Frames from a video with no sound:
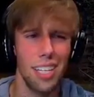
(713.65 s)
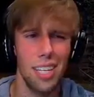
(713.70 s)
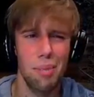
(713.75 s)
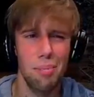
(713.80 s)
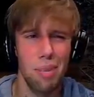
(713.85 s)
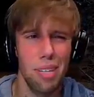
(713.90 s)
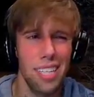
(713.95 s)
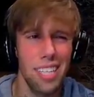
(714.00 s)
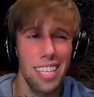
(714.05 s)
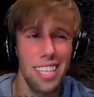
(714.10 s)
I
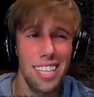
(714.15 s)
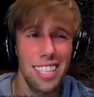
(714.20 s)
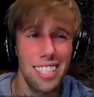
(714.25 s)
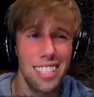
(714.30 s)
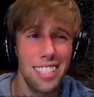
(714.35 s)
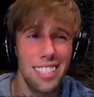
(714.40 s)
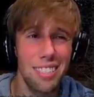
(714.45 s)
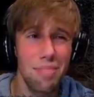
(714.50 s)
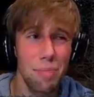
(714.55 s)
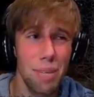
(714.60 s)
like
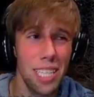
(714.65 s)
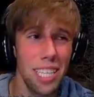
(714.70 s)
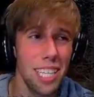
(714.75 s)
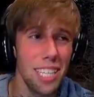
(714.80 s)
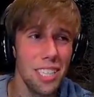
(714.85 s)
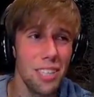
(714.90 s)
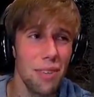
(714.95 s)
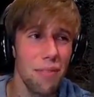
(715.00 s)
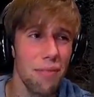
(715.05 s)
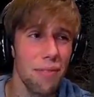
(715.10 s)
picnics.
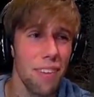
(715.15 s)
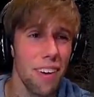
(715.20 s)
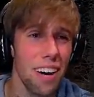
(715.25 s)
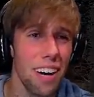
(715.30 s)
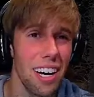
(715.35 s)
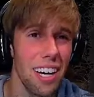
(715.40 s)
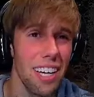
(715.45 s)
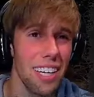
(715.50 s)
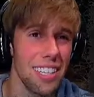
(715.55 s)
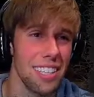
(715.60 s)
Picnics are
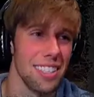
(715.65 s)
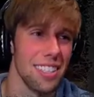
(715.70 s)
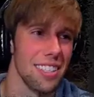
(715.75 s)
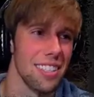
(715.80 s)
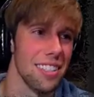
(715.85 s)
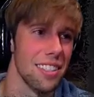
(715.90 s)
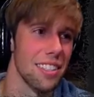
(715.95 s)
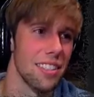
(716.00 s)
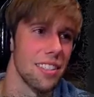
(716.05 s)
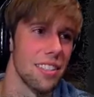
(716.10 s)
fun.
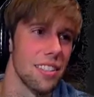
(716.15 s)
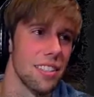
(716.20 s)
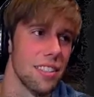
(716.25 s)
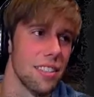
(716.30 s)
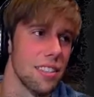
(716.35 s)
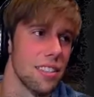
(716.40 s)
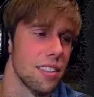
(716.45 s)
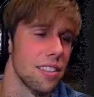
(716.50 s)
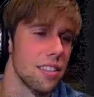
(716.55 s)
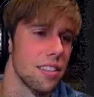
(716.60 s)

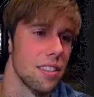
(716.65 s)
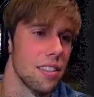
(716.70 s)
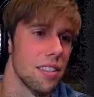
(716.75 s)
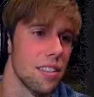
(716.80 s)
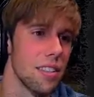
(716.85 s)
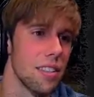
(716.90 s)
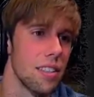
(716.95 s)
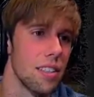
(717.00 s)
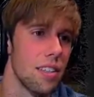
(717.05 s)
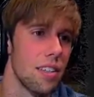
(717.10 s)

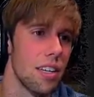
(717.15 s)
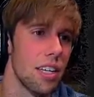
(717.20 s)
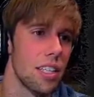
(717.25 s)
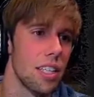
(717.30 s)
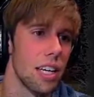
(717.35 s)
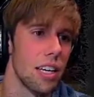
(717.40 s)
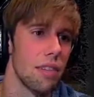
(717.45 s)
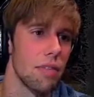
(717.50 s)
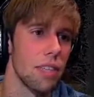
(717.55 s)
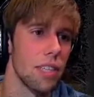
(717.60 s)
You
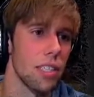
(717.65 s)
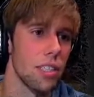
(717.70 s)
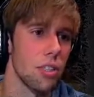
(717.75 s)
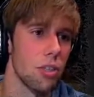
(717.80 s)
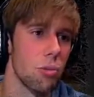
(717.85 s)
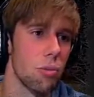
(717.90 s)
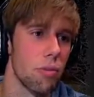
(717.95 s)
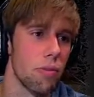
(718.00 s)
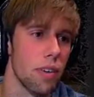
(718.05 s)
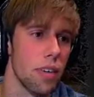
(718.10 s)
get to have like a
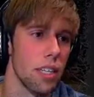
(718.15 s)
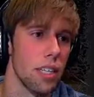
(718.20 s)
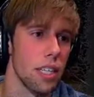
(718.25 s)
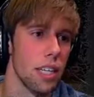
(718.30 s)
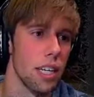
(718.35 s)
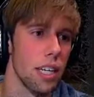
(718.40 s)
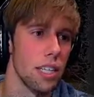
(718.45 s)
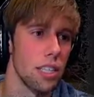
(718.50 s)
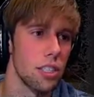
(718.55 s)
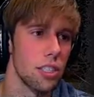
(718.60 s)
super
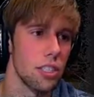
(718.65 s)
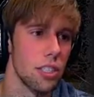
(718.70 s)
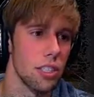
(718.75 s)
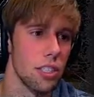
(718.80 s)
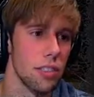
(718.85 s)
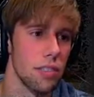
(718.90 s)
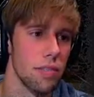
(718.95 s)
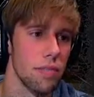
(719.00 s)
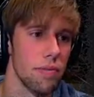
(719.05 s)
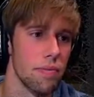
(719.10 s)
fun lunch
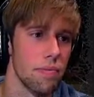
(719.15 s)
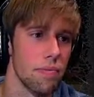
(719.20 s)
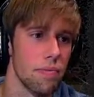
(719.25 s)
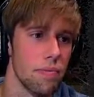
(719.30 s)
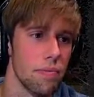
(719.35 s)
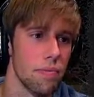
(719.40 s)
and